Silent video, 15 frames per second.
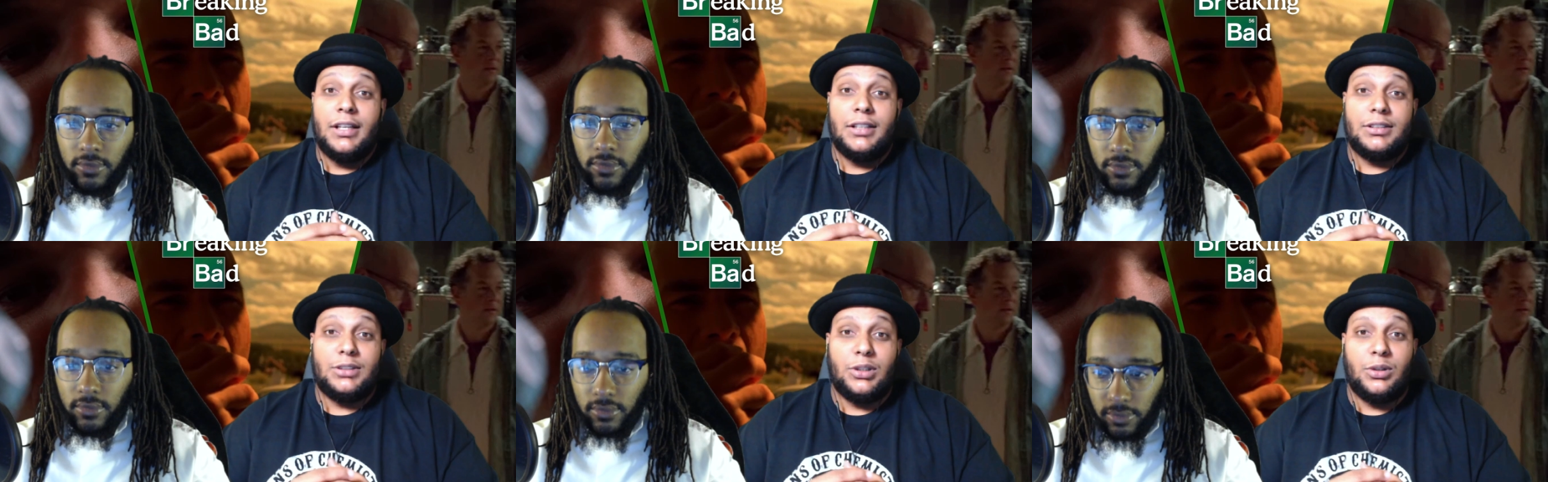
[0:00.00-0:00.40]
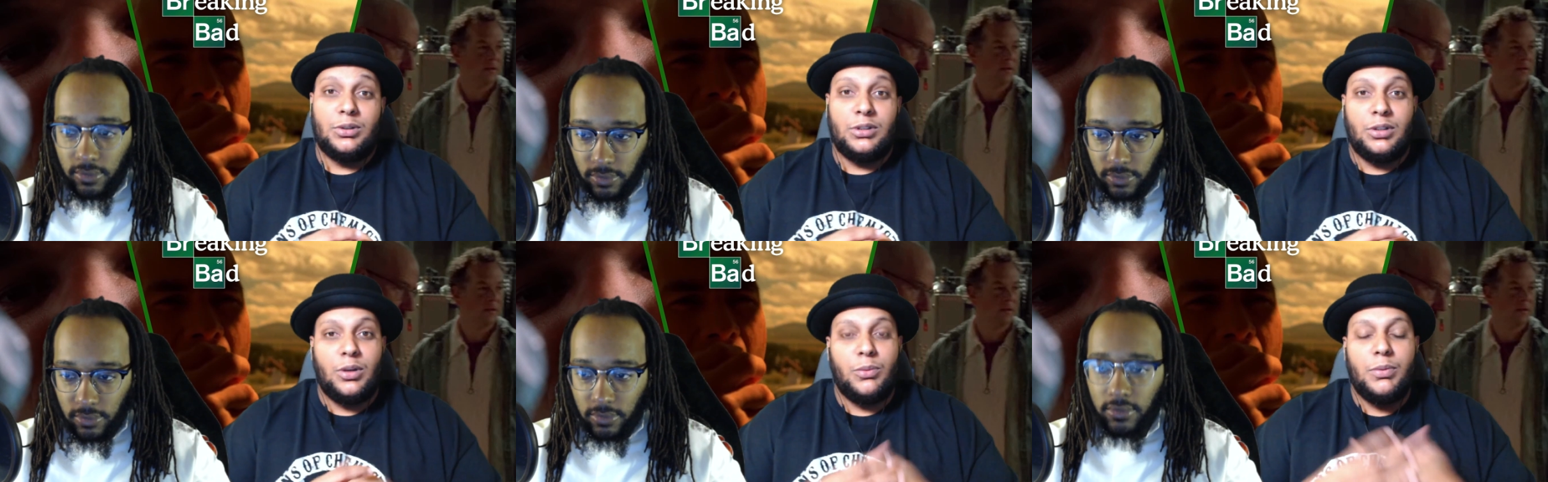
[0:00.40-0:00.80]
Speaker 1: So,
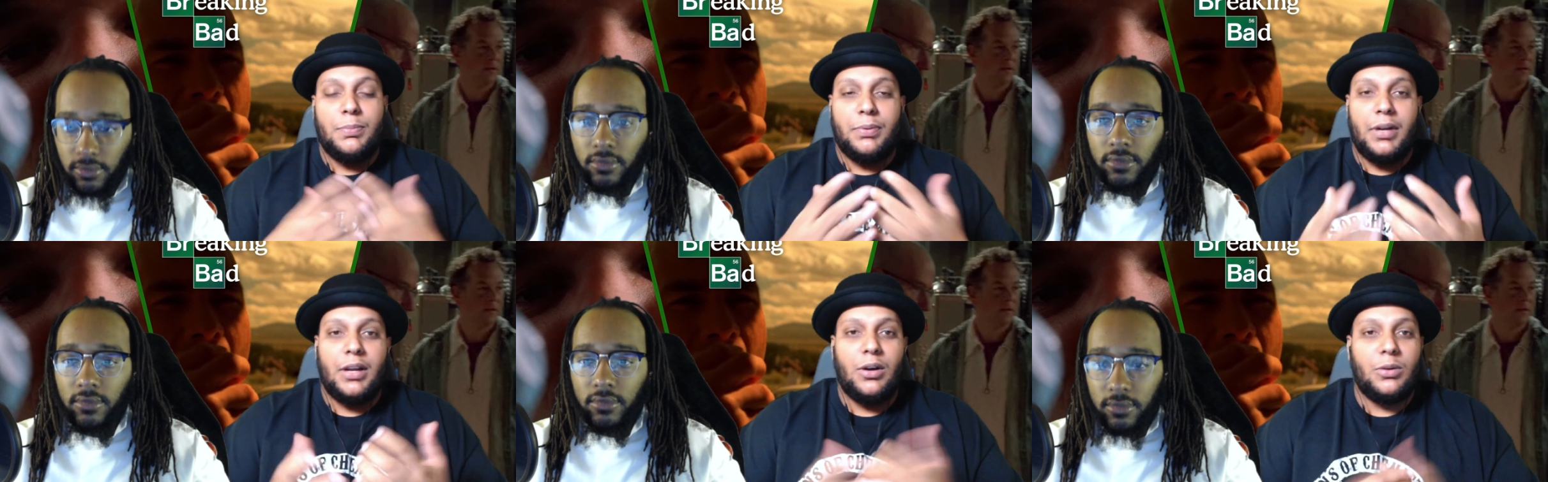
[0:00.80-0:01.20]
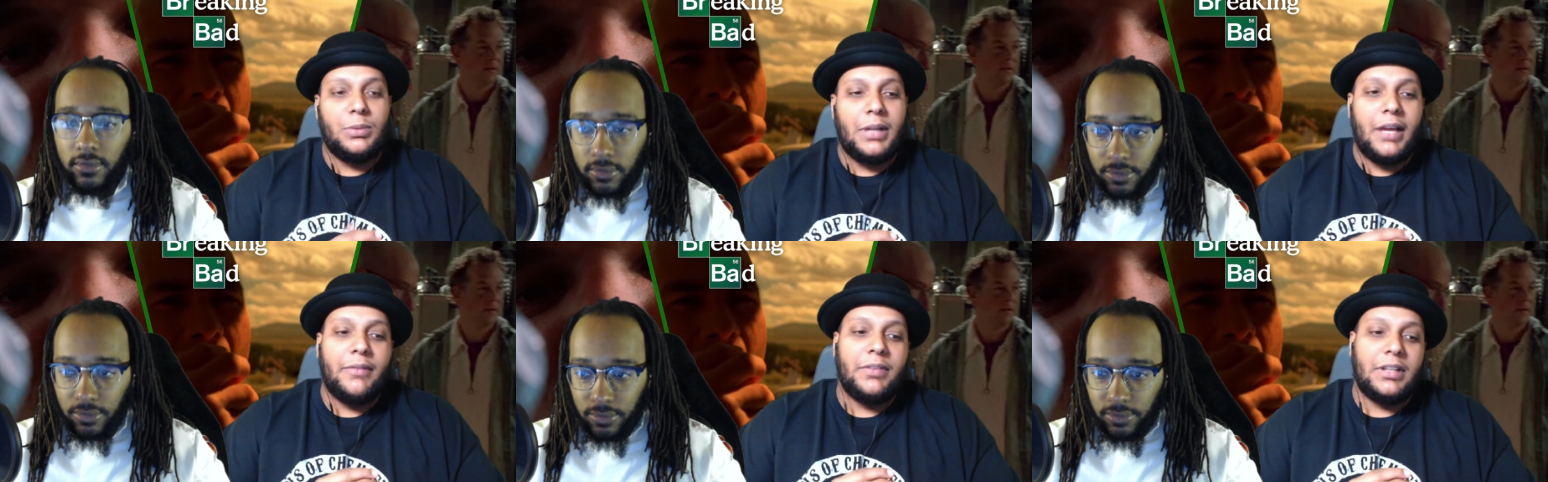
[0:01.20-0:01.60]
you know, we pray and hope
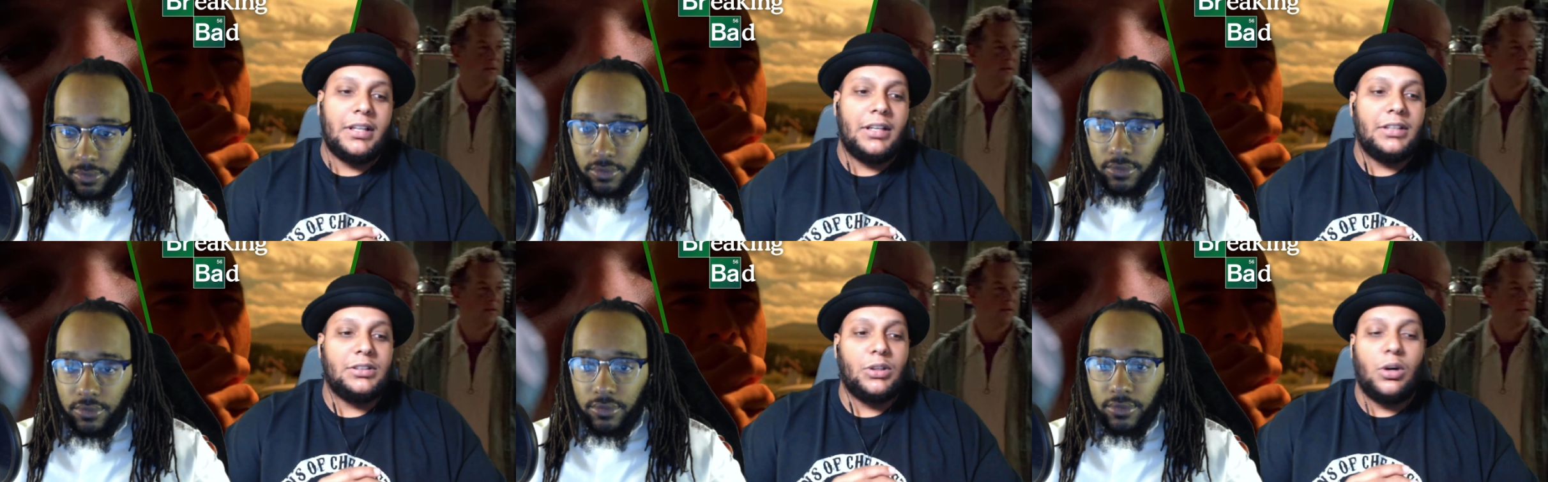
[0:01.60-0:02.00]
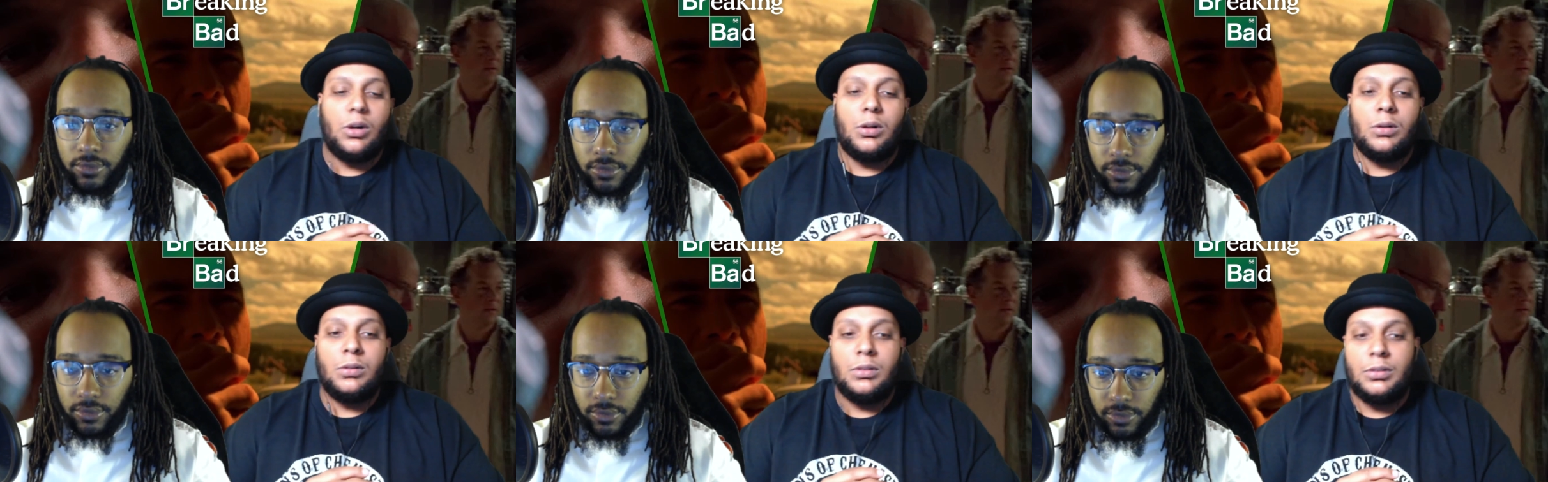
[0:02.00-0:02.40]
that everything is
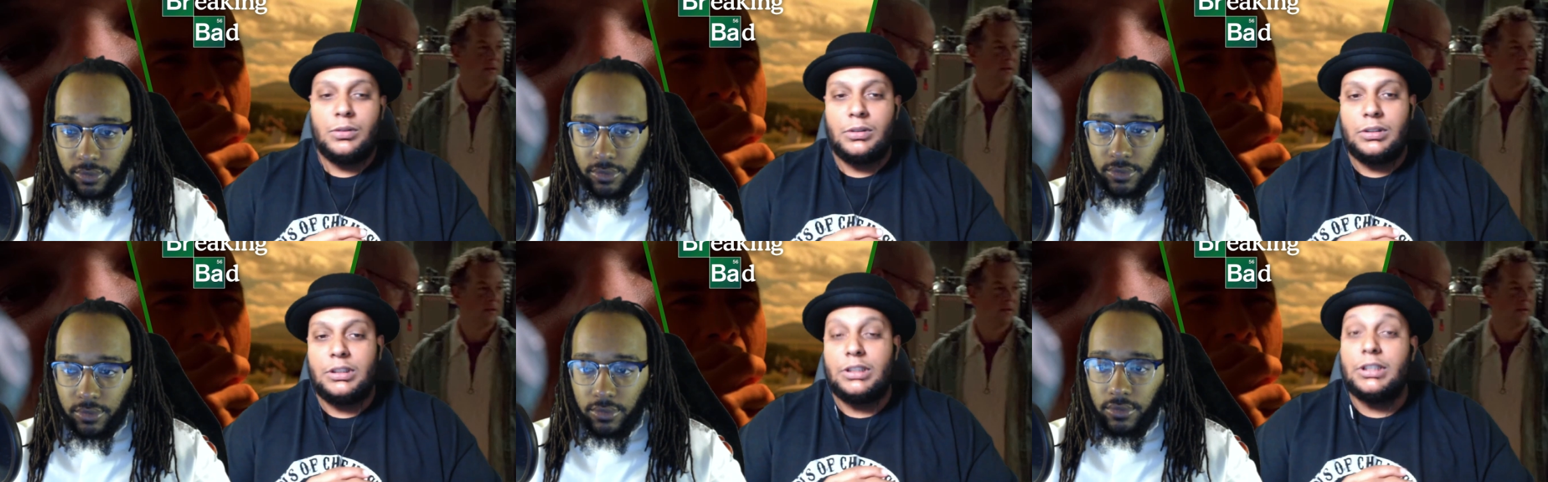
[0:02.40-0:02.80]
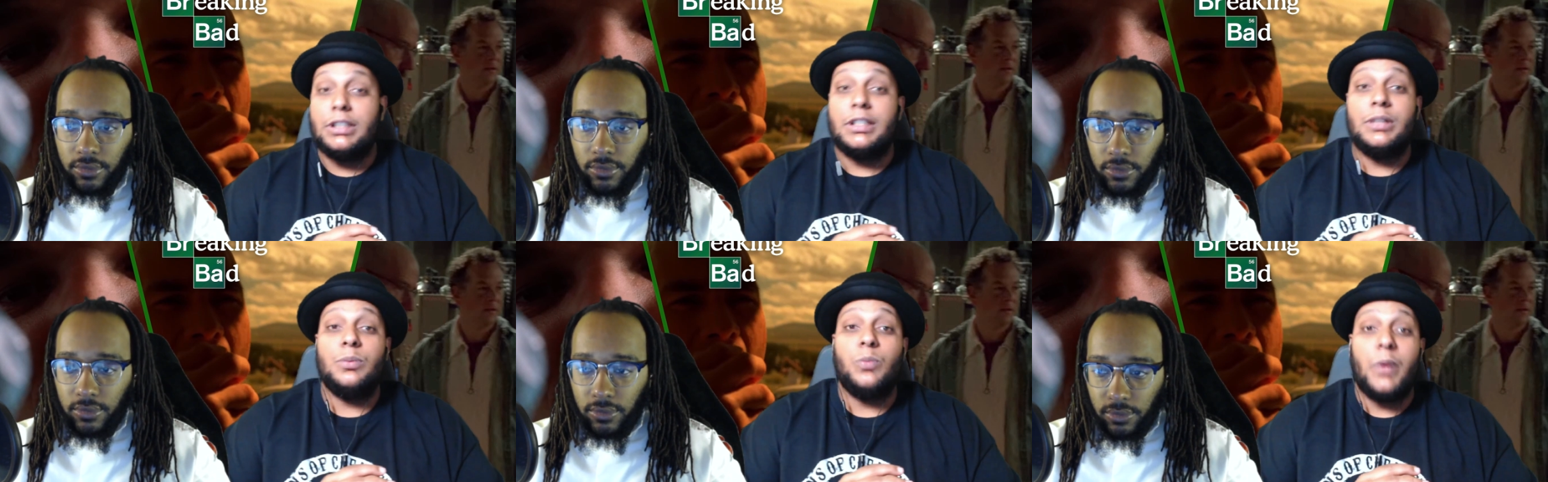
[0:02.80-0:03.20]
all
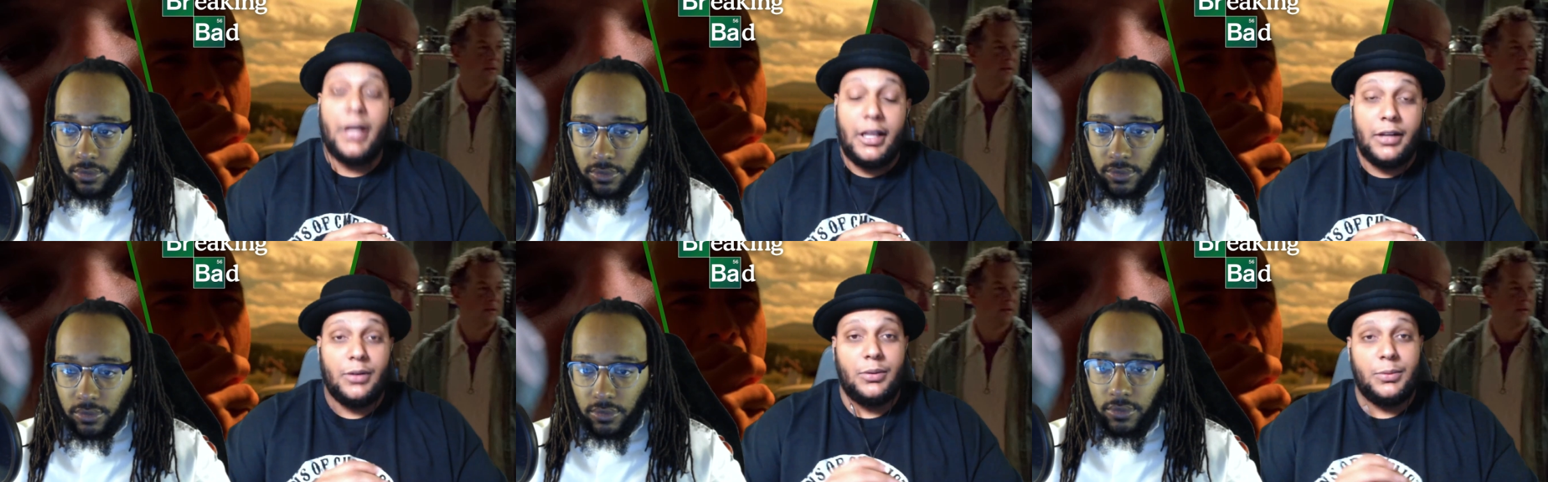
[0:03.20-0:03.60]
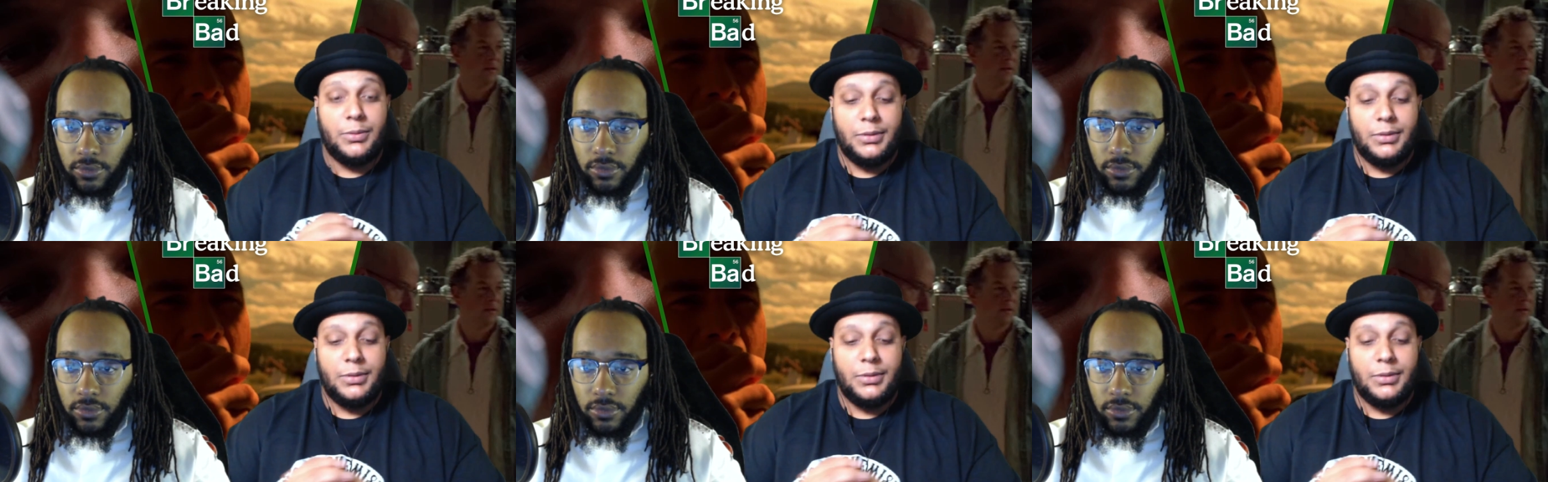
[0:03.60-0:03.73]
good and well.